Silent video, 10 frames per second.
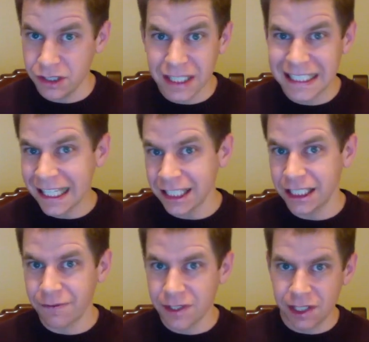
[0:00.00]
You can tell a
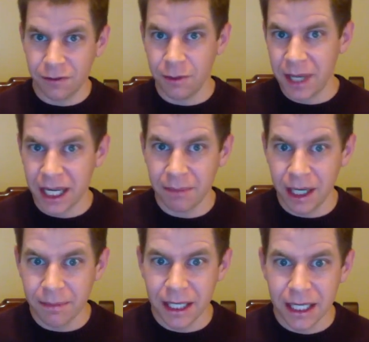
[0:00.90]
difference if you pick them
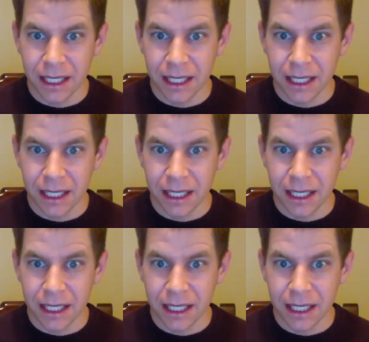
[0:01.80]
up.